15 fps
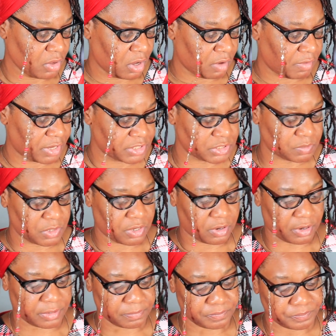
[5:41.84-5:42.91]
All right,
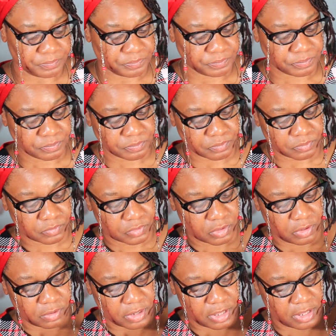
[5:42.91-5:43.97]
sweetheart.
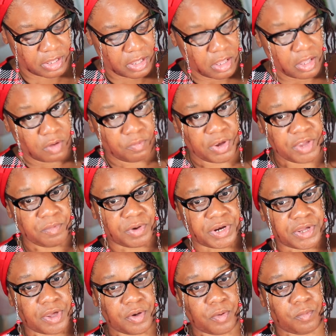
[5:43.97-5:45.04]
Okay. Where you want
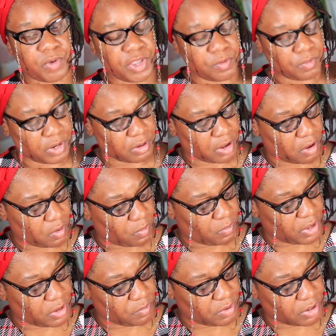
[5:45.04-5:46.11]
to go?
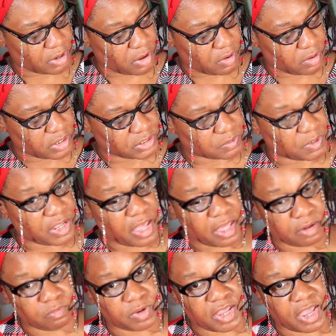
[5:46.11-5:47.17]
Because we
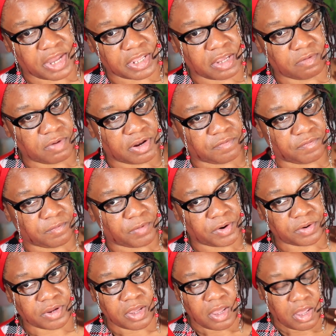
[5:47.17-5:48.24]
got to get ready for
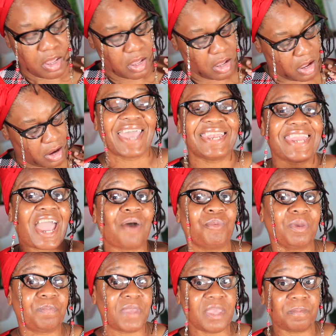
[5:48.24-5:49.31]
work. Now,
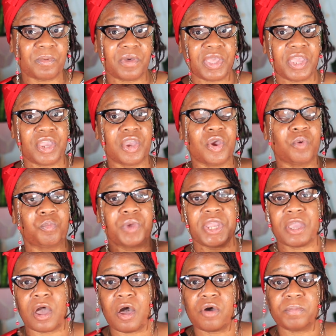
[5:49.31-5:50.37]
when people hear
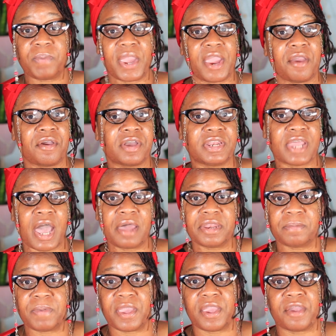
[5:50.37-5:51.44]
rehomed parrot,
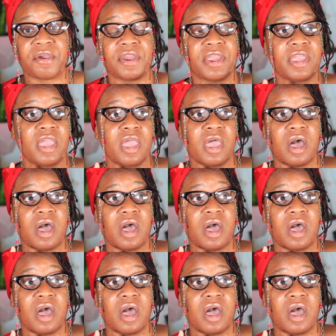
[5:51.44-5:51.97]
adopted parrot,